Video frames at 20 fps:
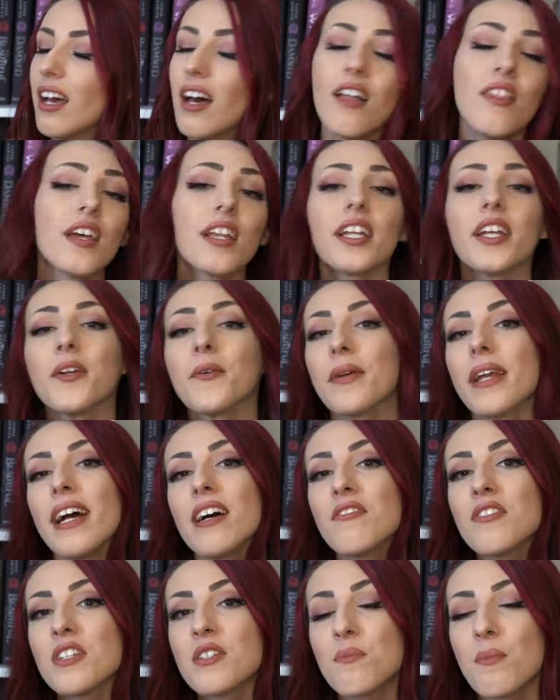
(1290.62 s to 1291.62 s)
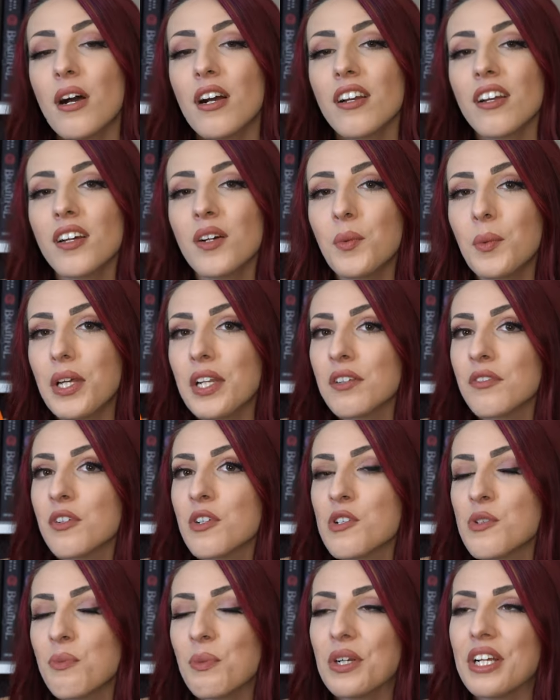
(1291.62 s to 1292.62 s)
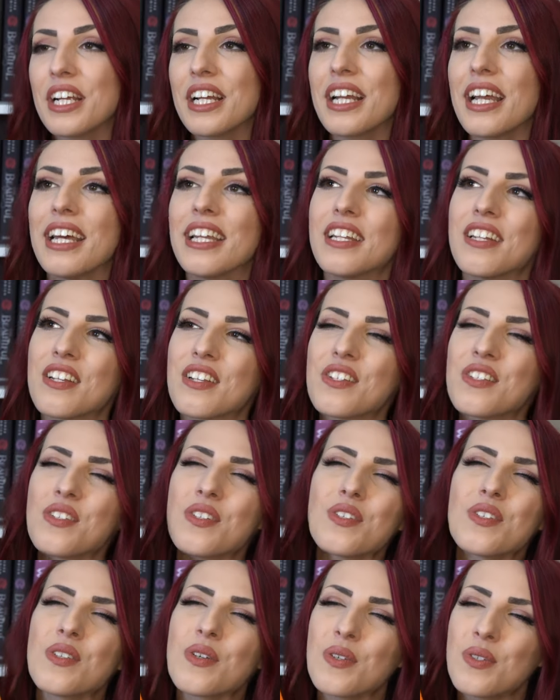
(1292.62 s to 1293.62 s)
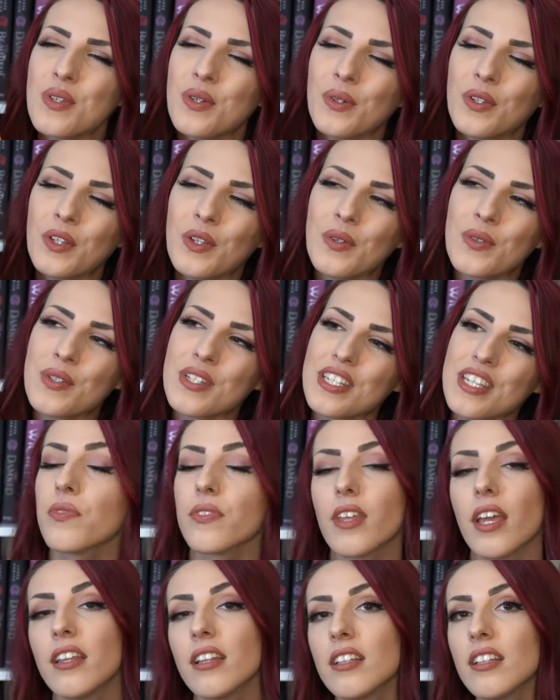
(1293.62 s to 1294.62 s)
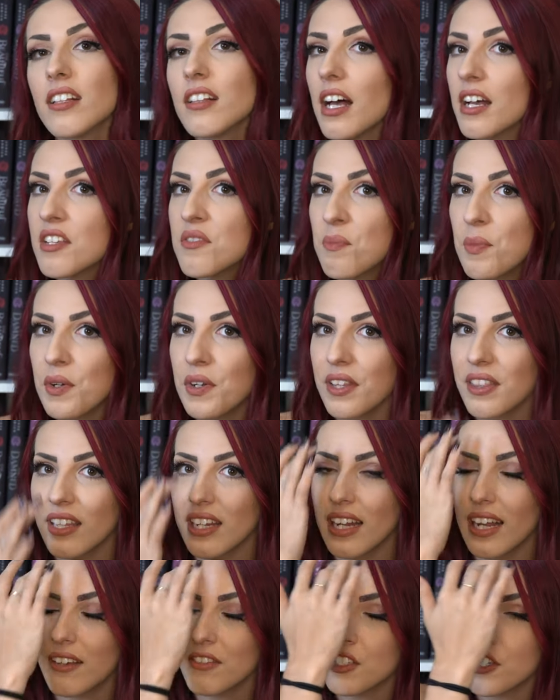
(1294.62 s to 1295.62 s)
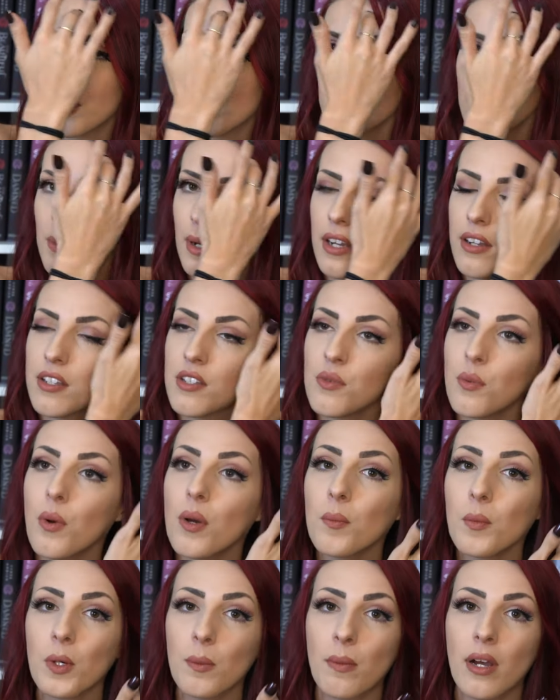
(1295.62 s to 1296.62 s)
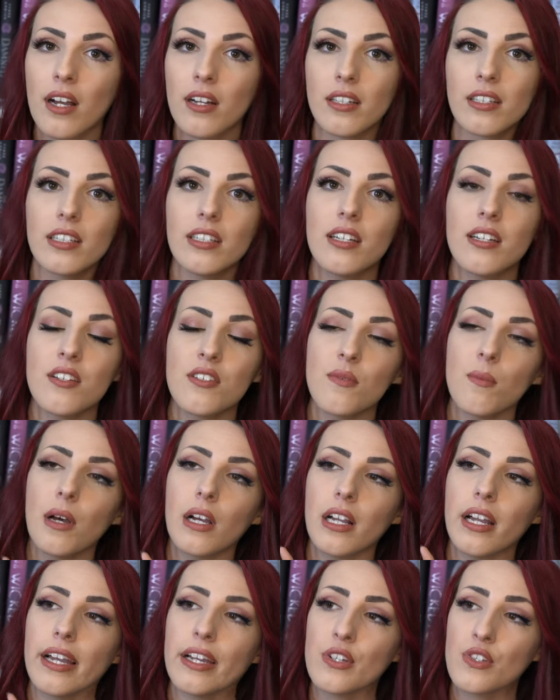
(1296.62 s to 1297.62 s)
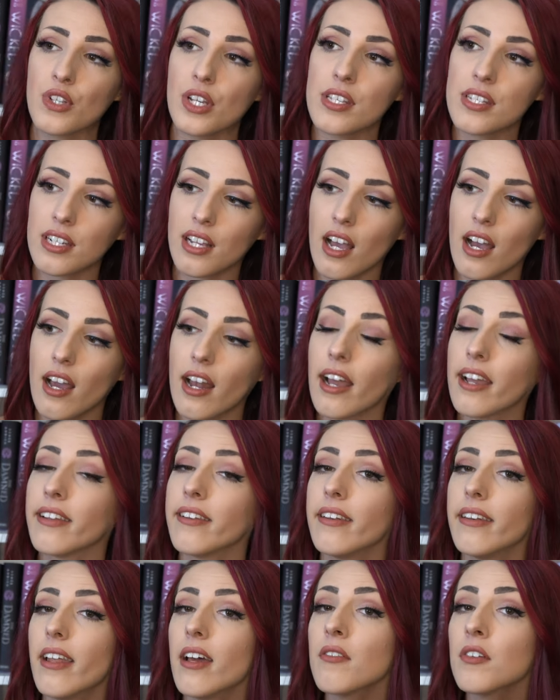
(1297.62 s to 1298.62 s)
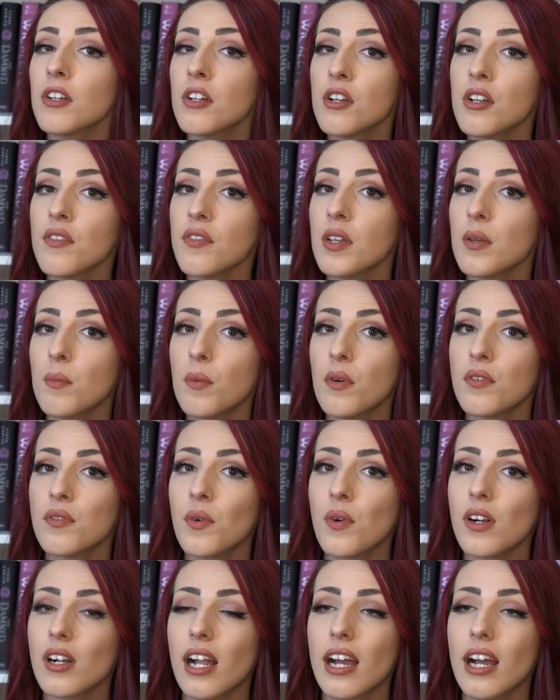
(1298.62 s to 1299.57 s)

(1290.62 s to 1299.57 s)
And then here we have this manga, Waiting for Spring, and it is so, so cute. And then the last book that I have to talk to you about is one more manga. It is a manga I just got. I've never heard of it before.